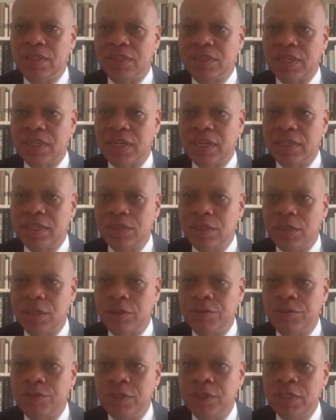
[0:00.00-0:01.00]
this kind
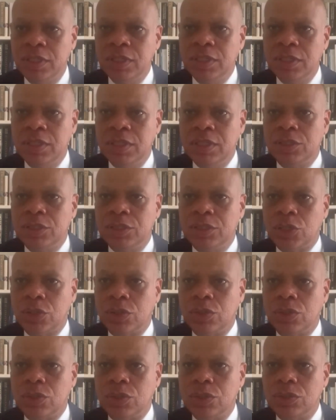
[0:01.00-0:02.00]
of
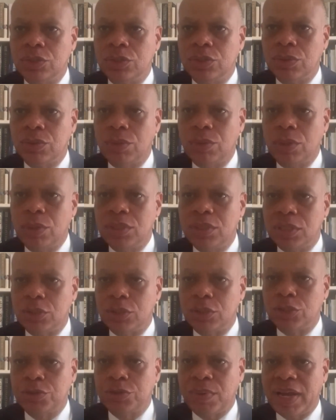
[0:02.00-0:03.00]
turn towards an
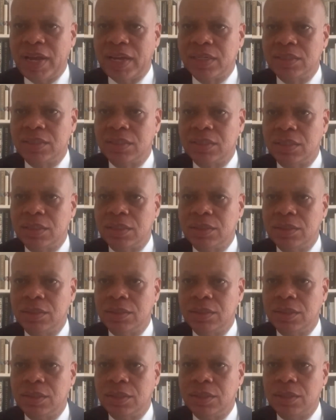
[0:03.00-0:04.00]

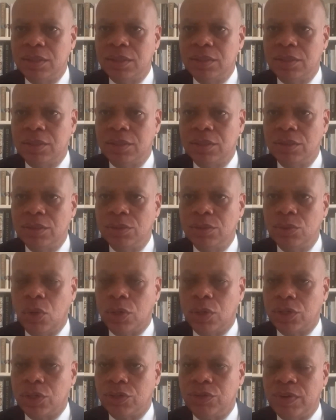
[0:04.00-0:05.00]
attraction to
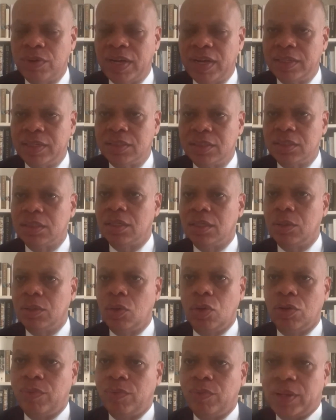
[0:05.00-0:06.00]
autocrats
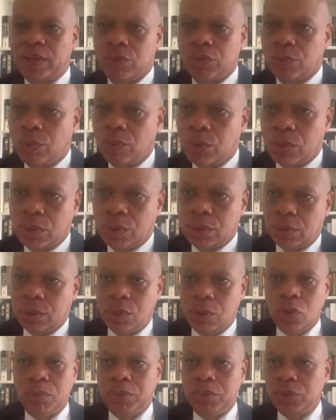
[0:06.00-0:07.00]
all around the world, in
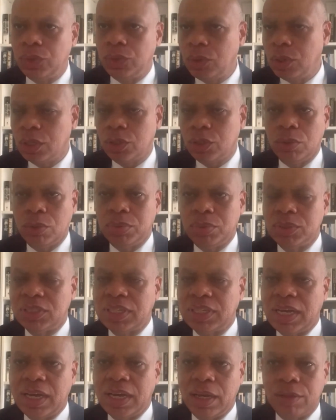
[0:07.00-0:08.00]
global north, global
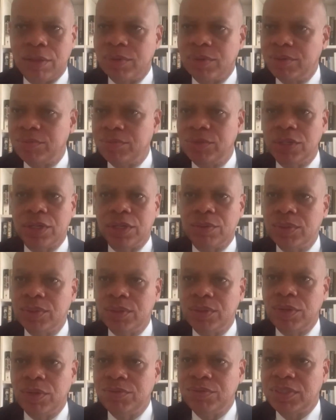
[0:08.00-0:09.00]
south.
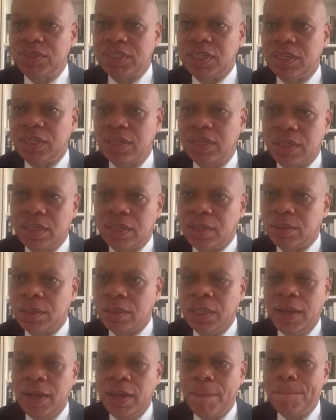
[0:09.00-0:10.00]
We've seen it
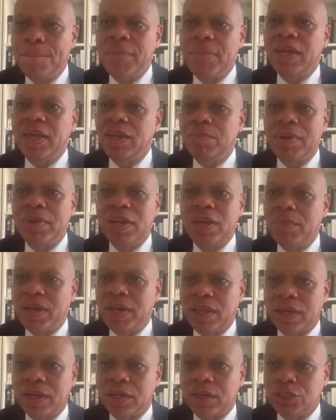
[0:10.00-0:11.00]
in
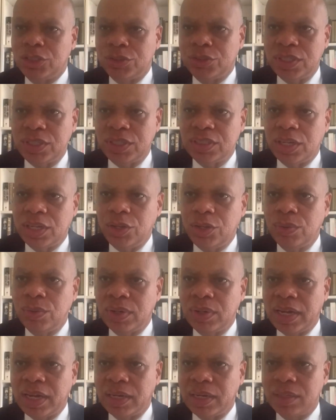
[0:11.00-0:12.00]
many countries that
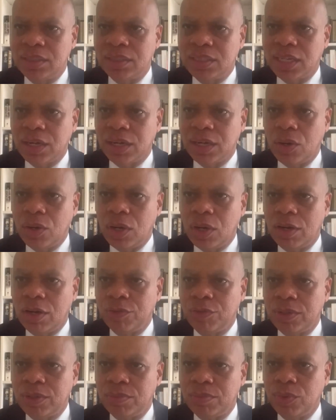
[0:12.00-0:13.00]
you and I can tick
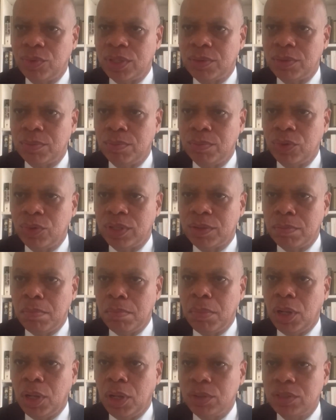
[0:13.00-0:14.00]
off with
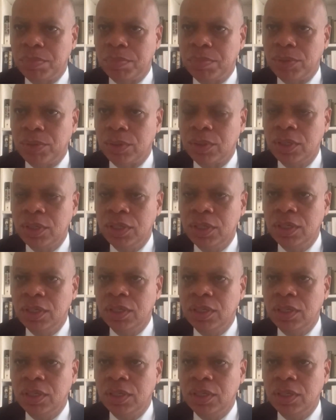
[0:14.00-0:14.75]
multiple